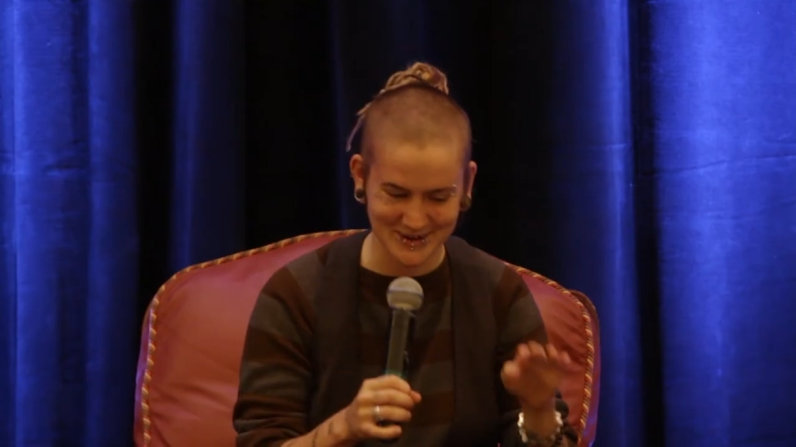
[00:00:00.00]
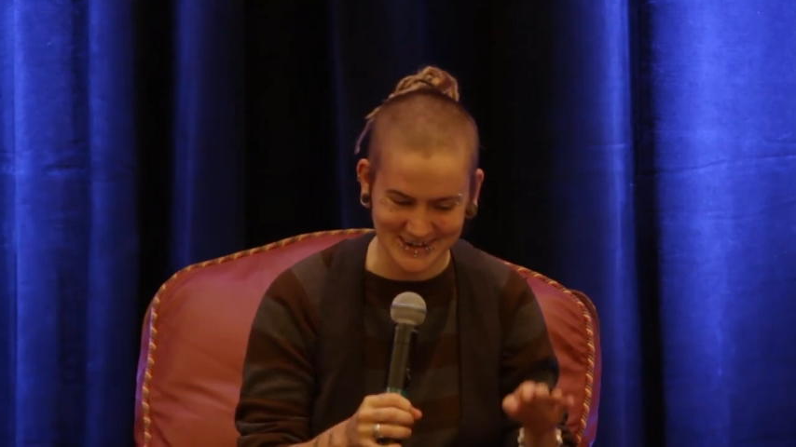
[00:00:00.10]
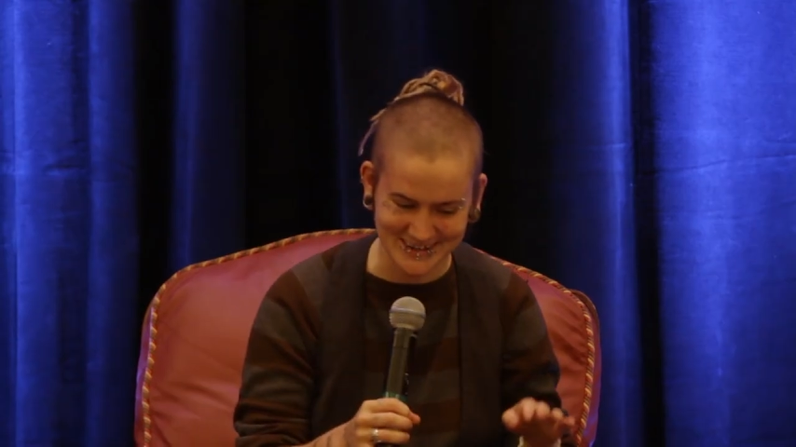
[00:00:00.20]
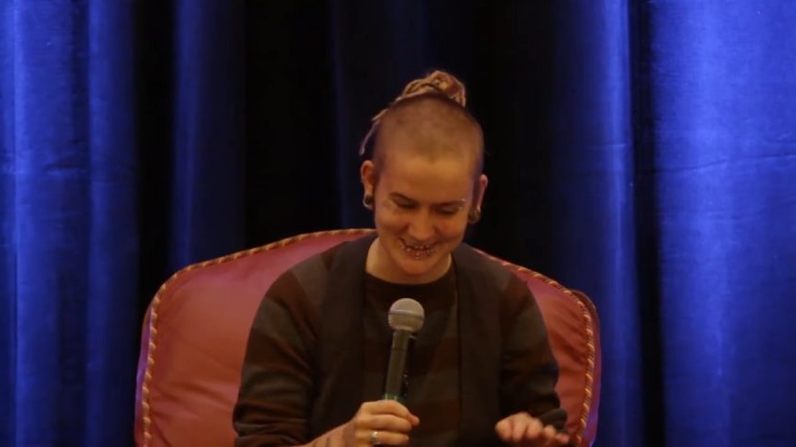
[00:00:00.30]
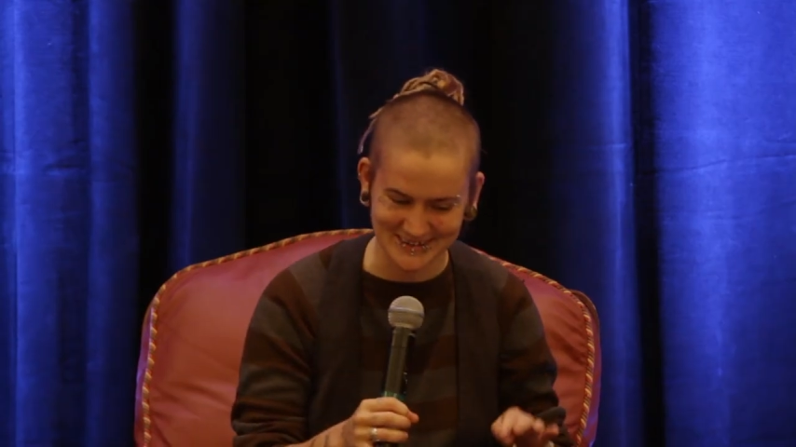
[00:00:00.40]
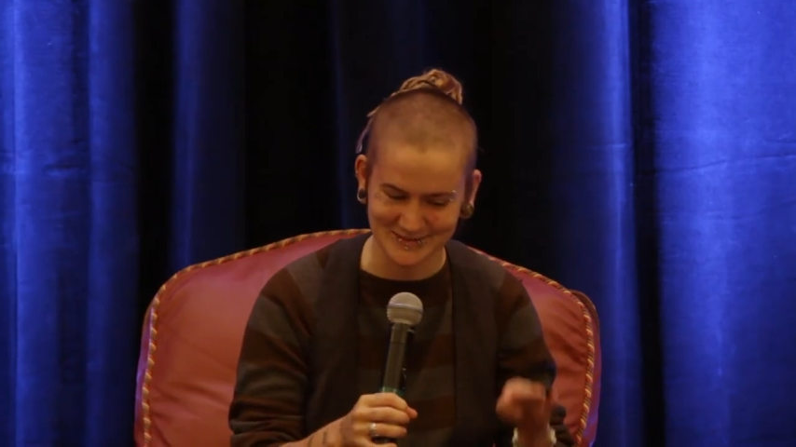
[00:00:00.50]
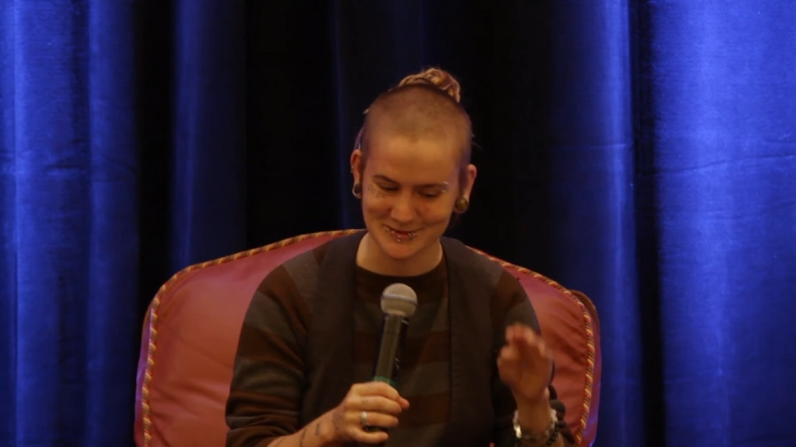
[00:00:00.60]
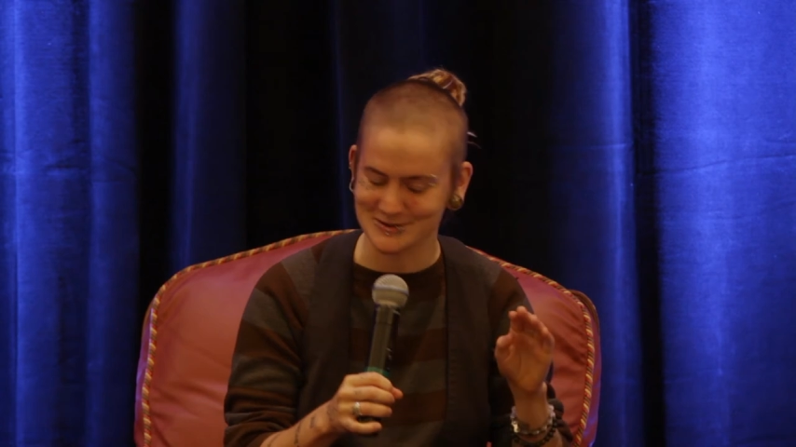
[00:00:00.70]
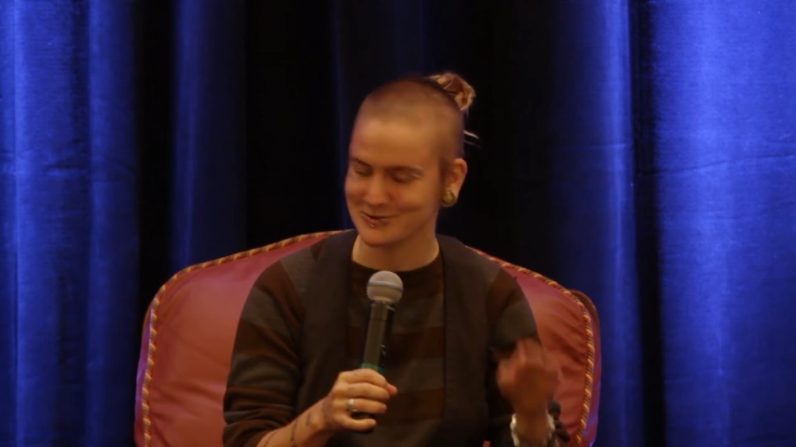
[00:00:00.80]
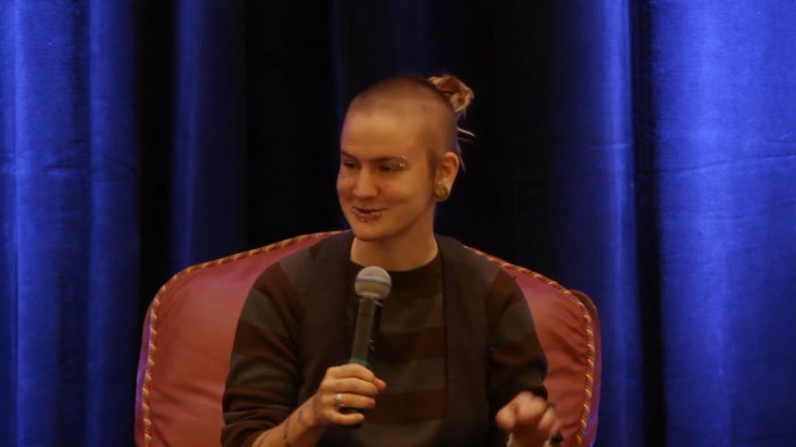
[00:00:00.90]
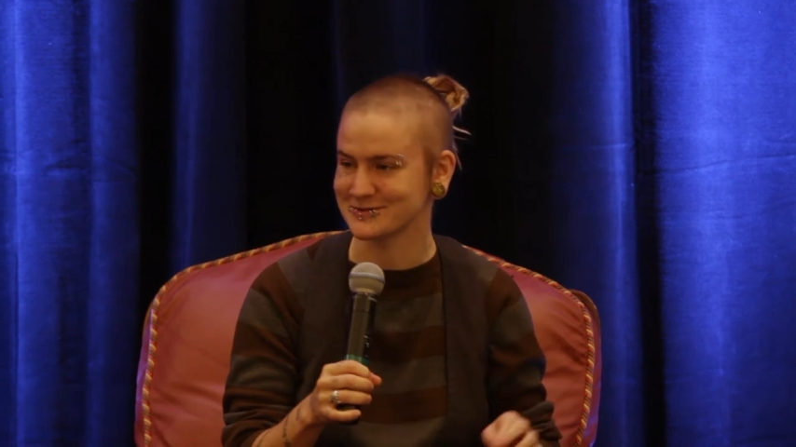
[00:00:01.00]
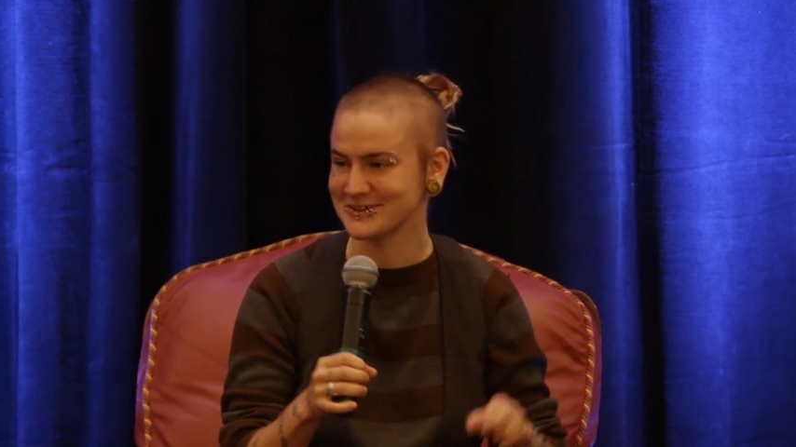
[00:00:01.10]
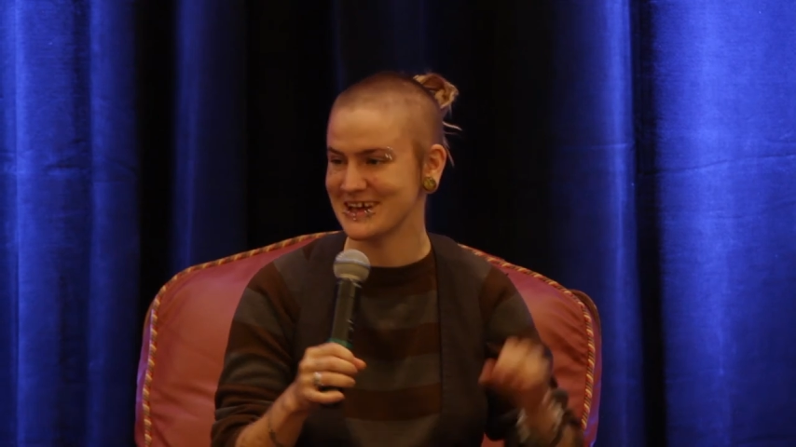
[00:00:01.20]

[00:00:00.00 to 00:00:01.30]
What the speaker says: radiant, resourceful,